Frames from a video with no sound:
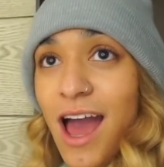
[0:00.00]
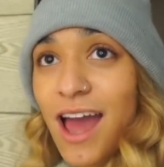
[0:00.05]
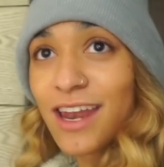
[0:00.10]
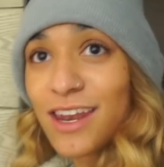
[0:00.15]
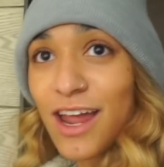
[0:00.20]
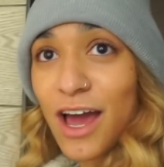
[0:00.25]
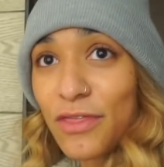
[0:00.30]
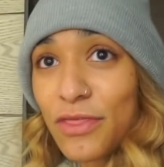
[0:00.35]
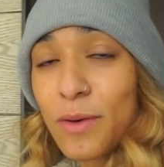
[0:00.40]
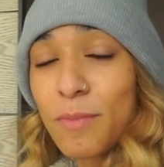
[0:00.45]

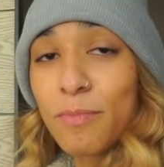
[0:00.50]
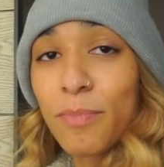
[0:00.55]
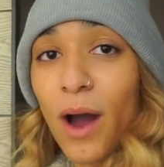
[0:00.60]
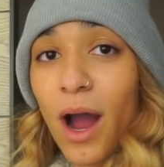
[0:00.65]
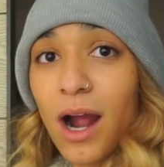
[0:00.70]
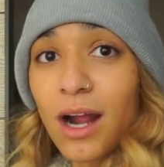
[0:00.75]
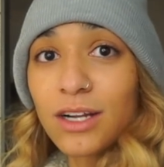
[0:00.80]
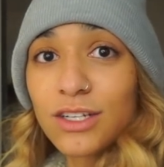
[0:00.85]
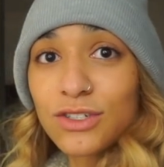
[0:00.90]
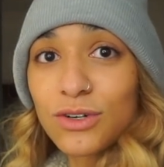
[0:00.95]
Not the
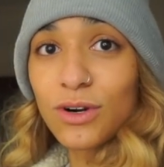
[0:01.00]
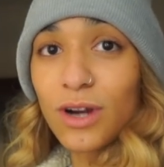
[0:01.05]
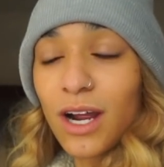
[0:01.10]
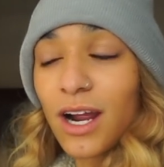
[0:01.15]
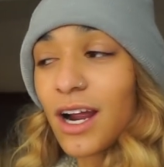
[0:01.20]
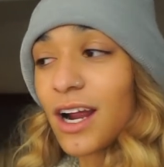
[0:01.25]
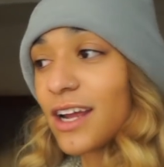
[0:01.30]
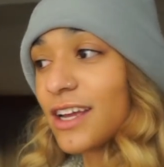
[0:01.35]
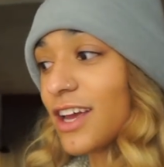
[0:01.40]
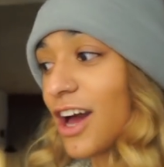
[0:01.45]
barn
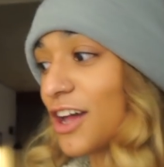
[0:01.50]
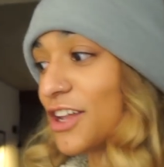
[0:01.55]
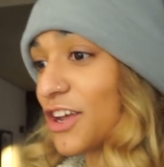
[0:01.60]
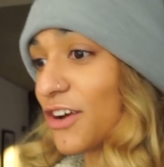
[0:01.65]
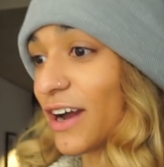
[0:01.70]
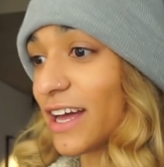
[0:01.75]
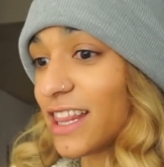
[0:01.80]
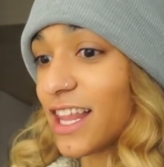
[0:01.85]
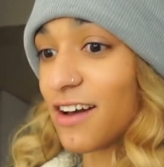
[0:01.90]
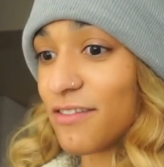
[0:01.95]
door. Y'all know
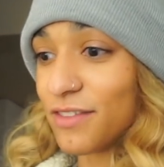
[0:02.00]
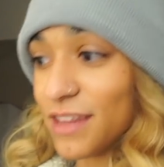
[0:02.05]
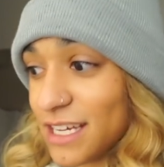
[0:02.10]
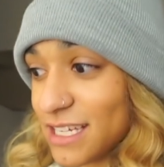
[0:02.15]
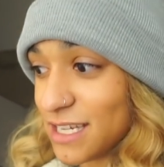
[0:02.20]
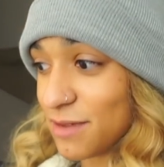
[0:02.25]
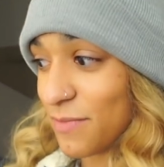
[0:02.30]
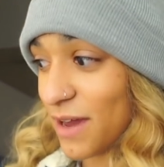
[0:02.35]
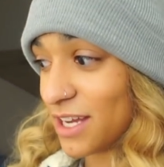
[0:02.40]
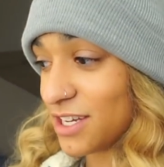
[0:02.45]
I love this.
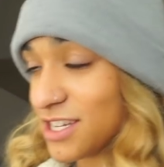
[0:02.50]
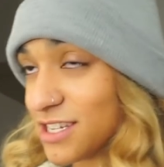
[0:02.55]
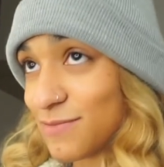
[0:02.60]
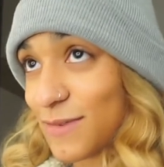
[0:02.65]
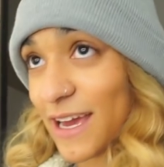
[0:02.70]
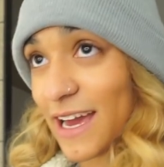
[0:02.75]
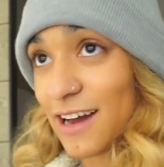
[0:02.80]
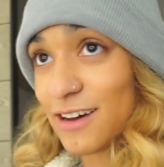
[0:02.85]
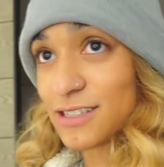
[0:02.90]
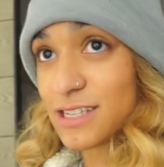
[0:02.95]
It matches
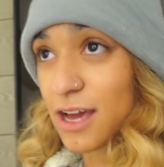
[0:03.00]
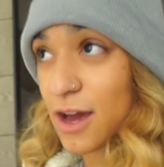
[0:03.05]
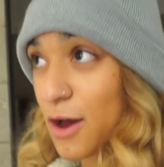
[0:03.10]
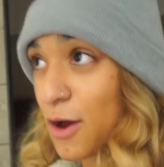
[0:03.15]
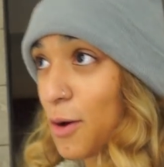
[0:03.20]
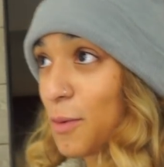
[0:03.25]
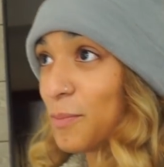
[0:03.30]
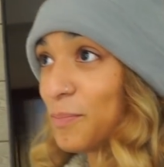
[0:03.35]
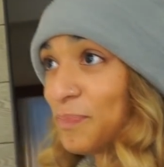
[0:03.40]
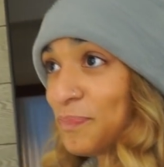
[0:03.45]
my house at
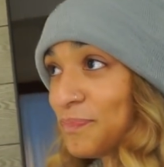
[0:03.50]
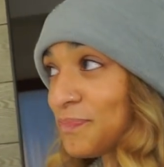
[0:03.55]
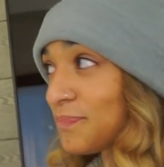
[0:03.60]
home.